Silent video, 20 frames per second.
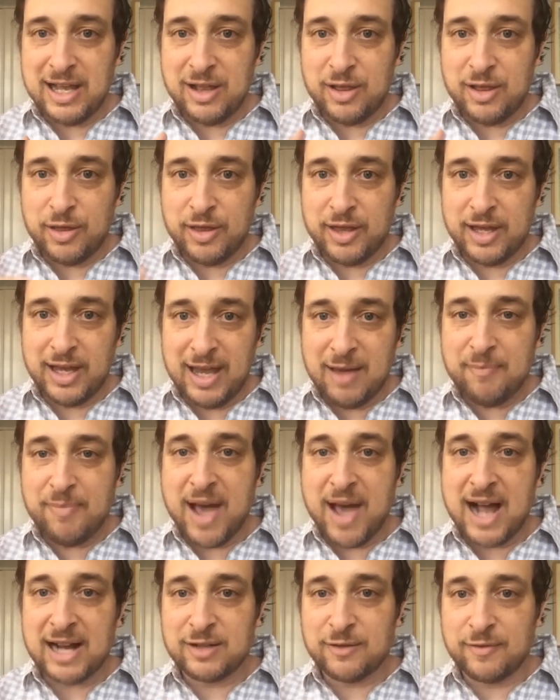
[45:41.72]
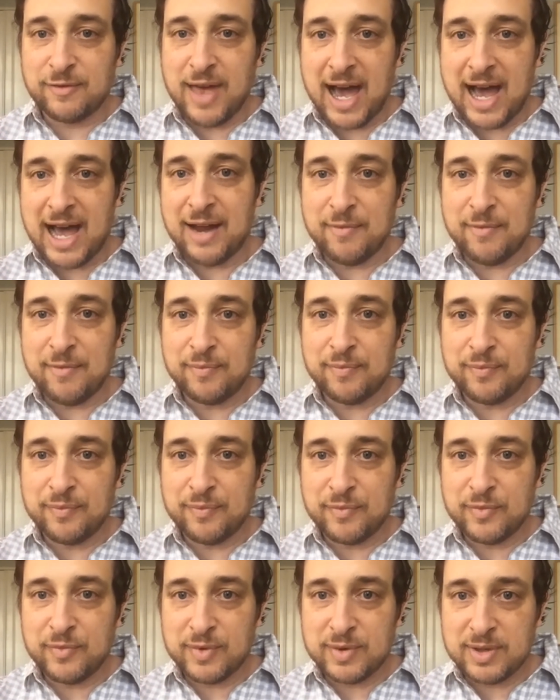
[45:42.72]
the impact of that
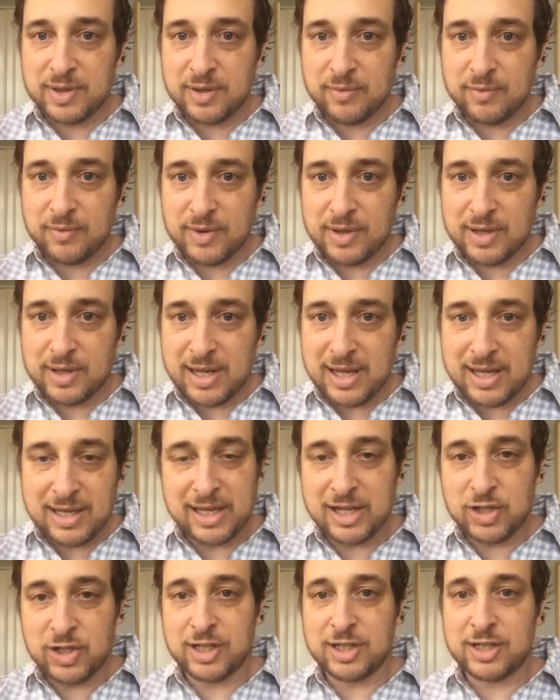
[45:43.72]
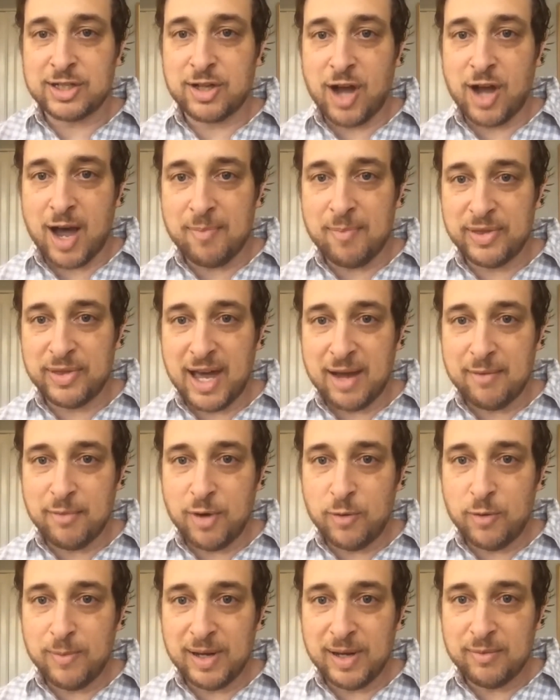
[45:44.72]
didn't just stop at that
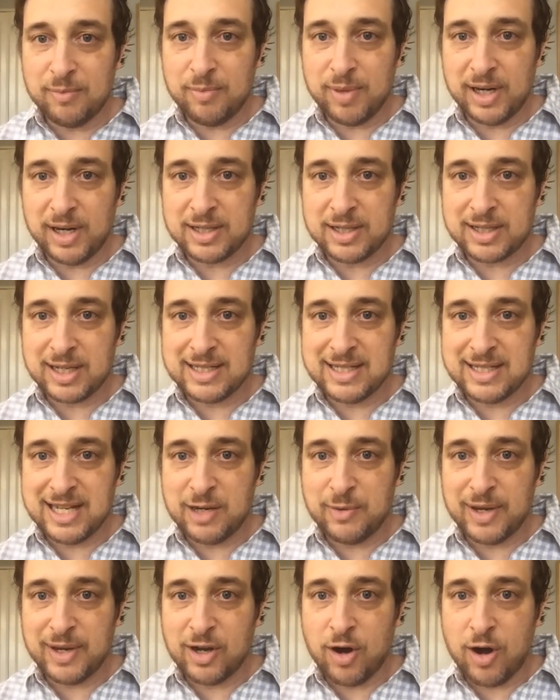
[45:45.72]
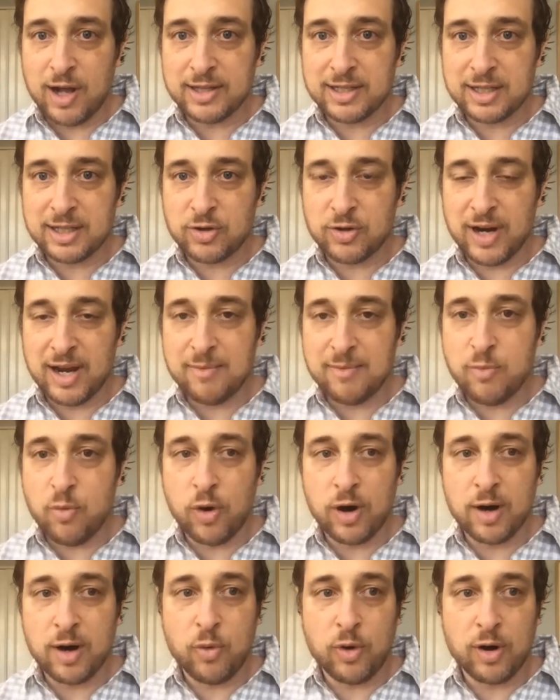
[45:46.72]
moment, but is continuing on to create
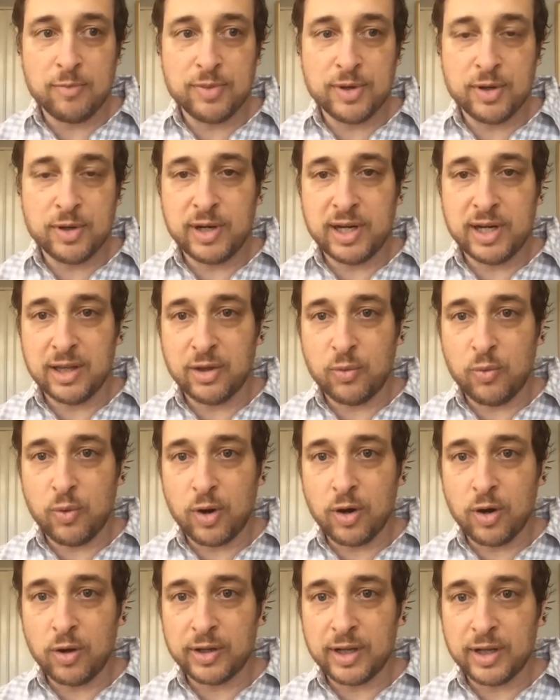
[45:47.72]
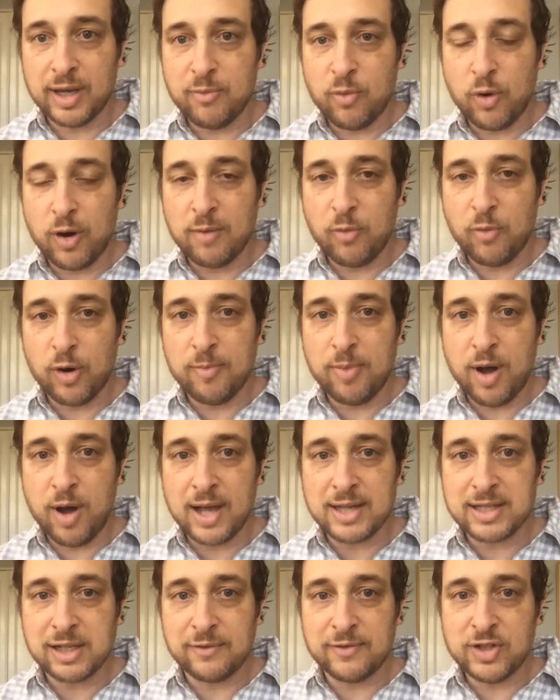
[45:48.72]
more and more beauty in the world and more
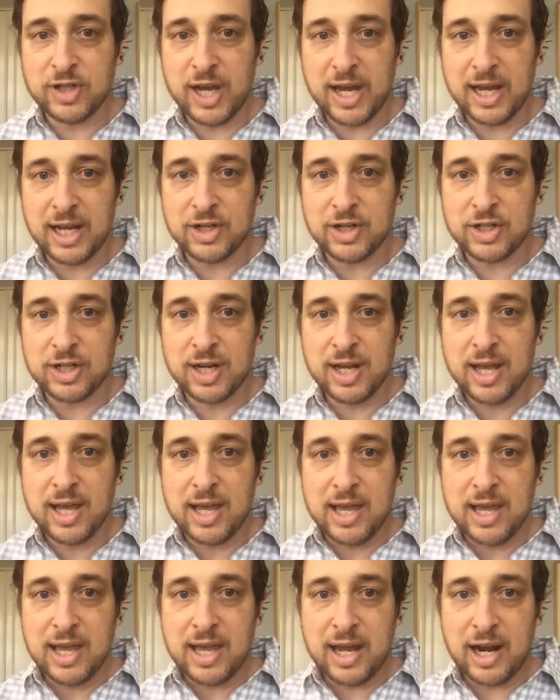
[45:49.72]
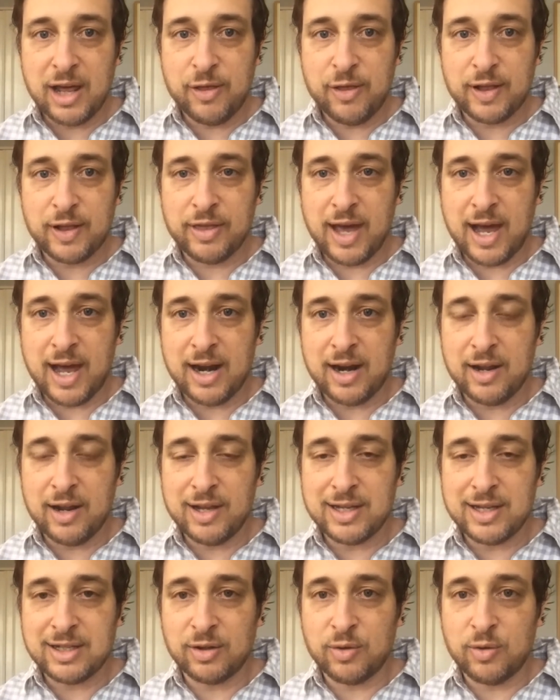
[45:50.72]
positive change. And I think that
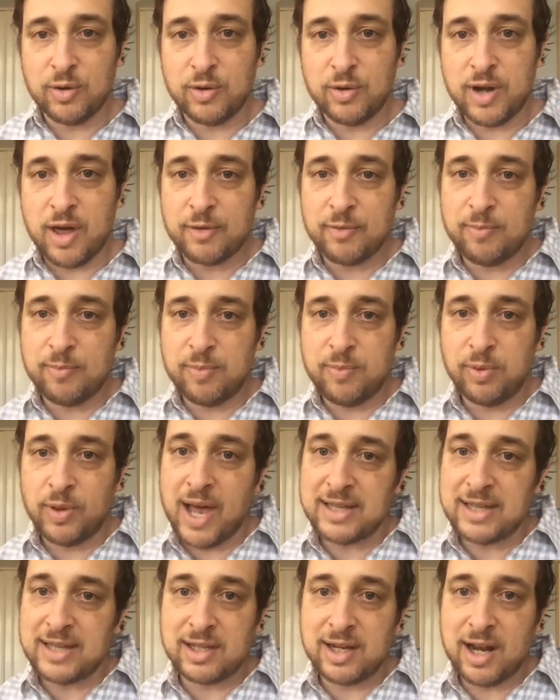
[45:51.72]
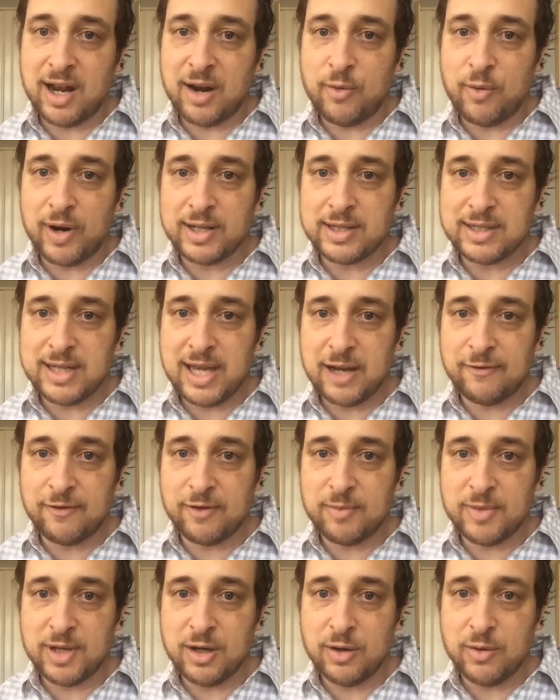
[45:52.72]
is another lesson that I want to take
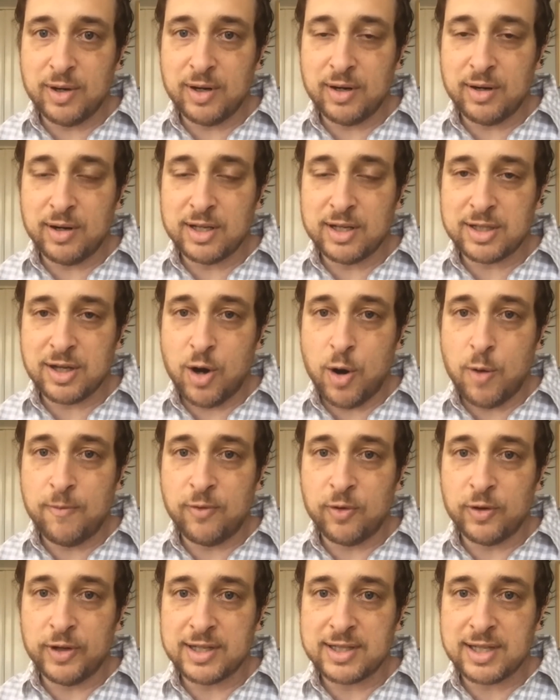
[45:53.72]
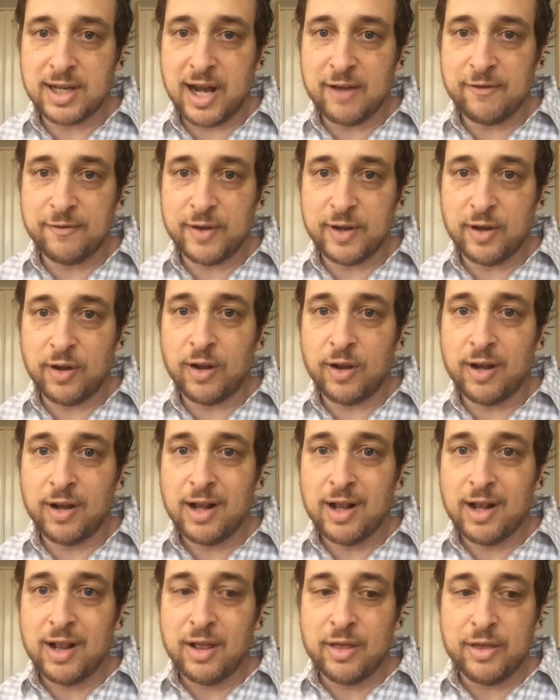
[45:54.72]
from you, and is a hopefulness that I feel
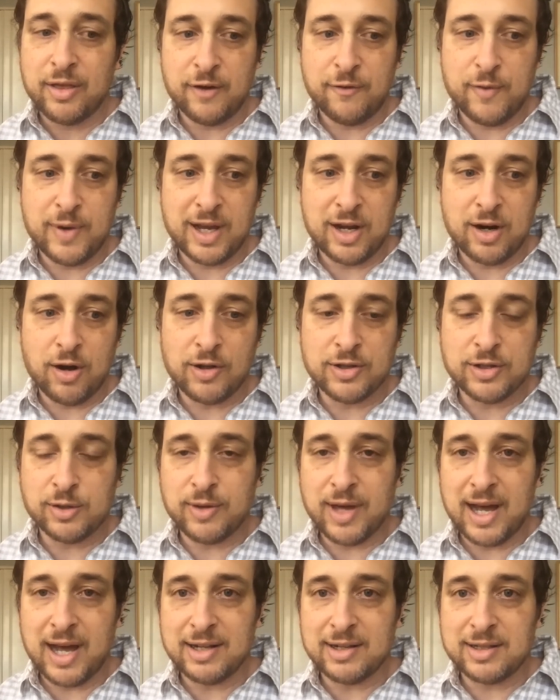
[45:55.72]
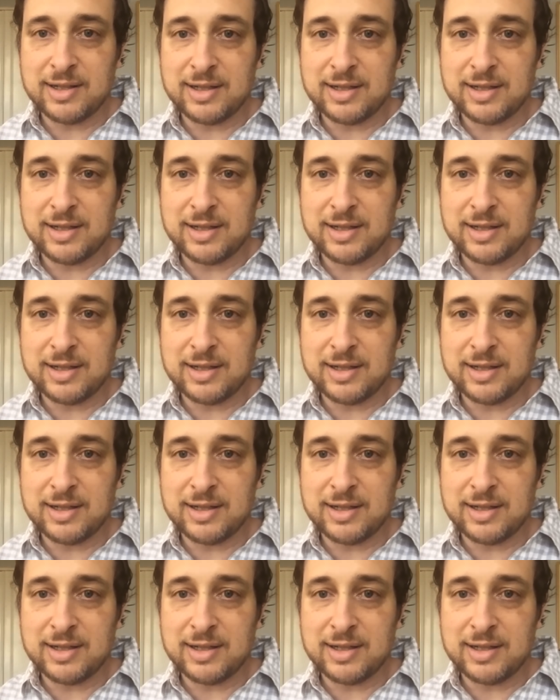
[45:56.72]
that if we can all do that